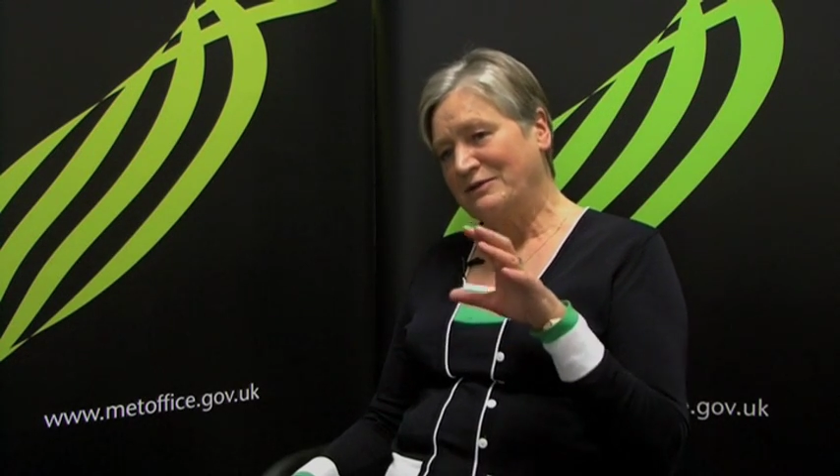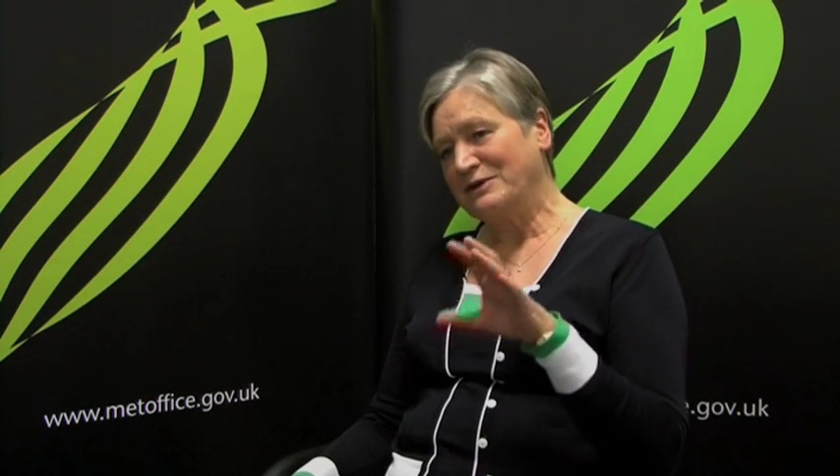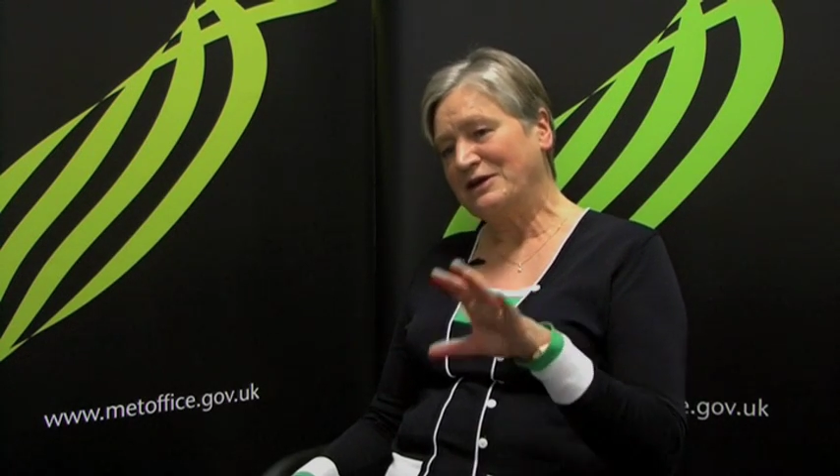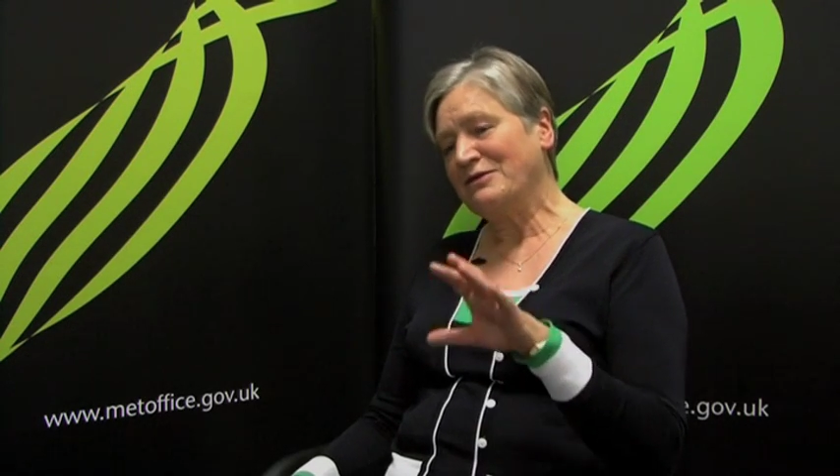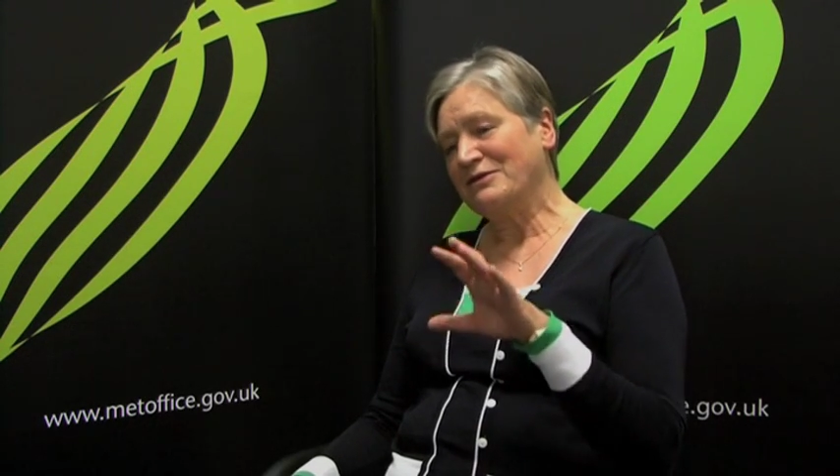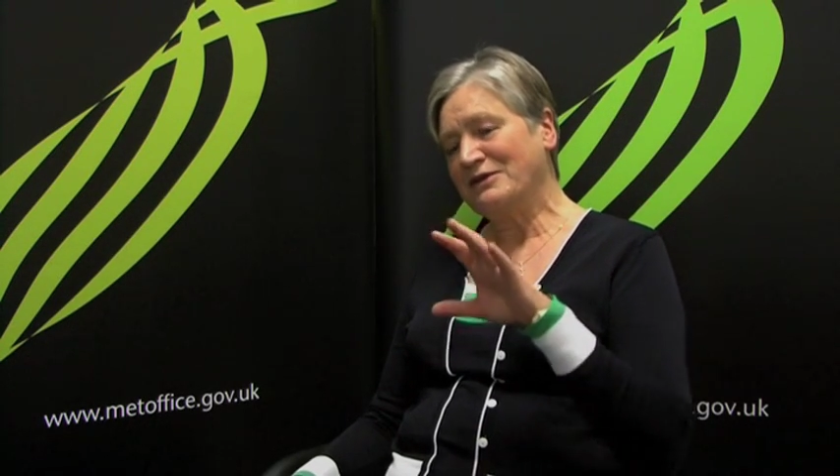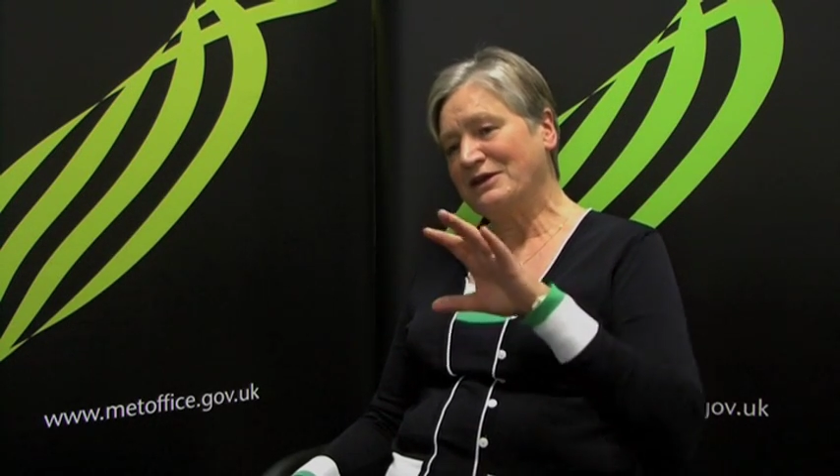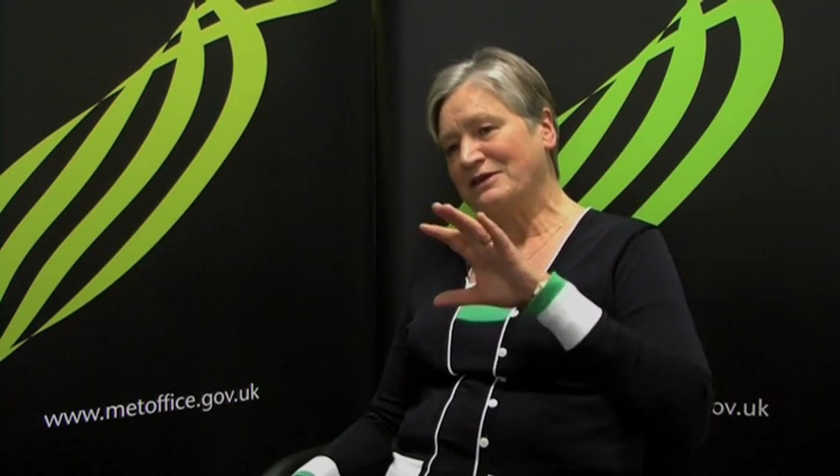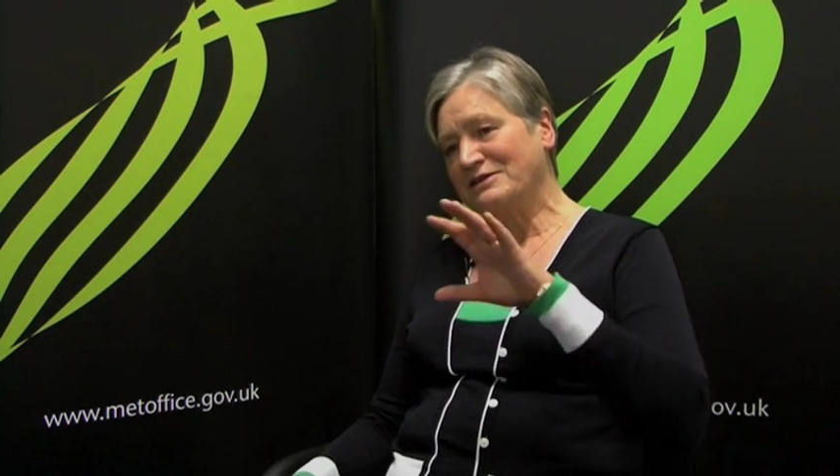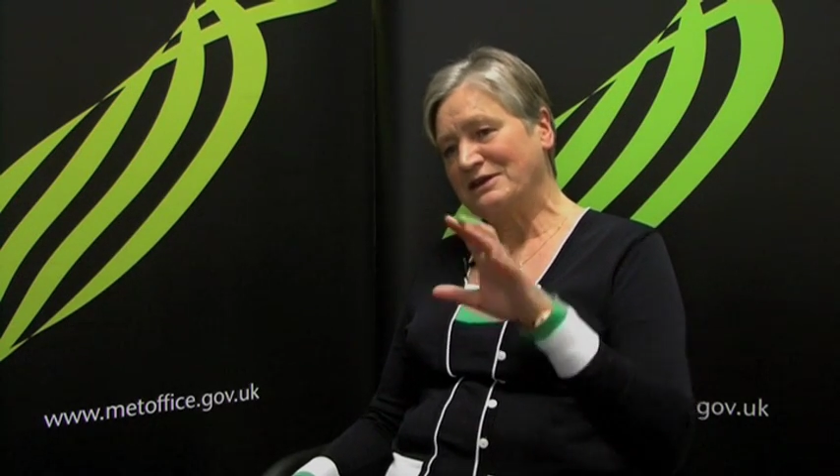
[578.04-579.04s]
We don't
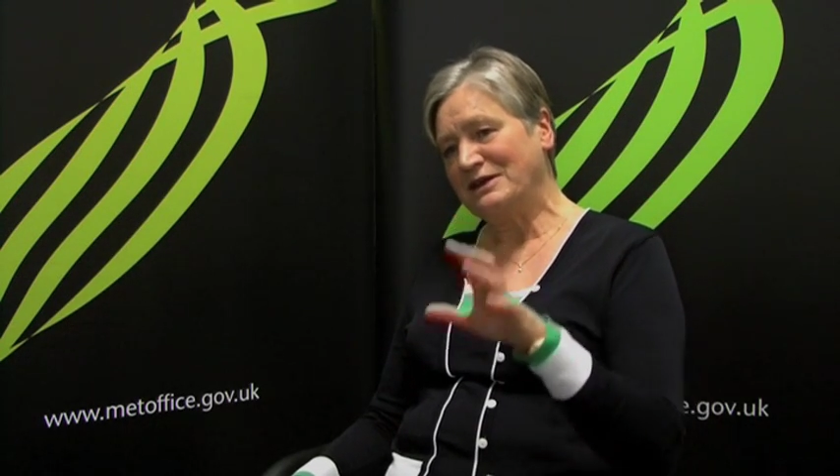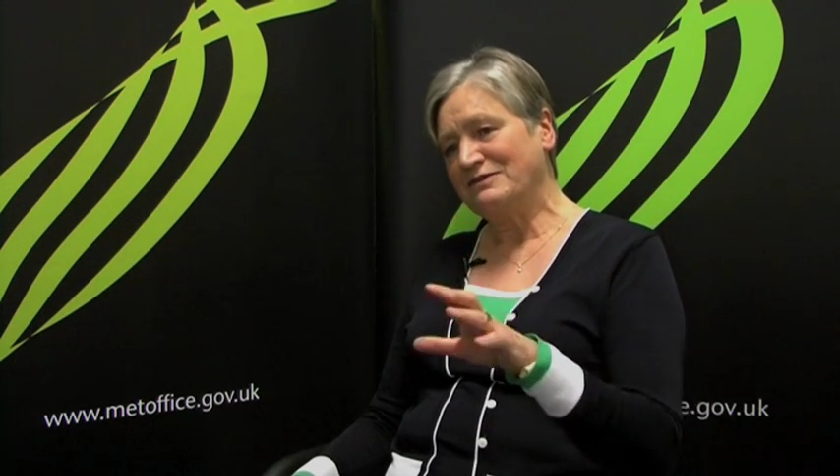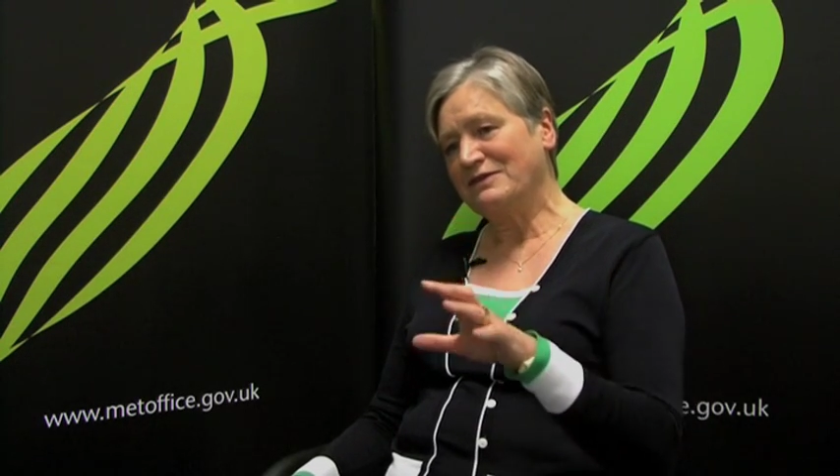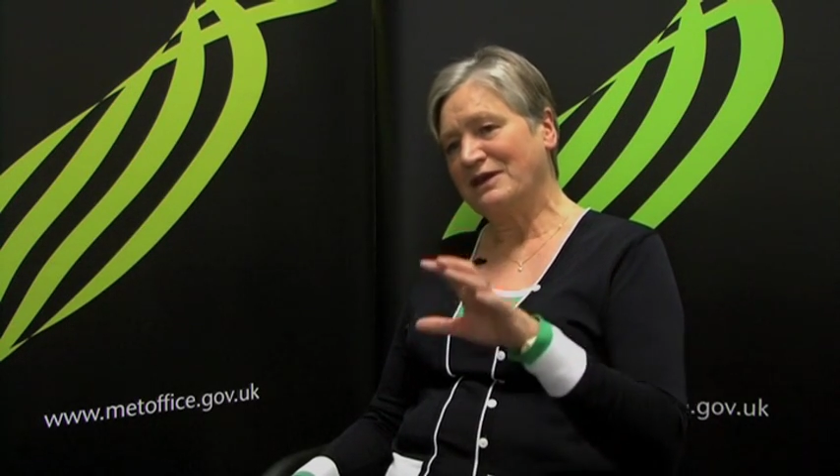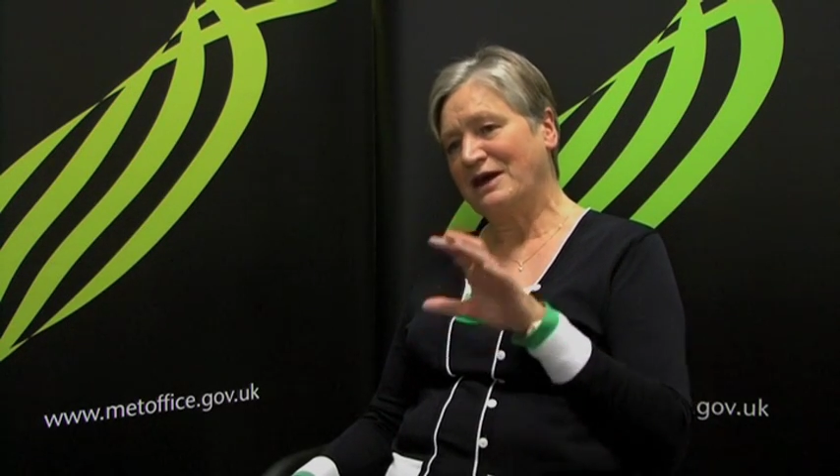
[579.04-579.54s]
think that even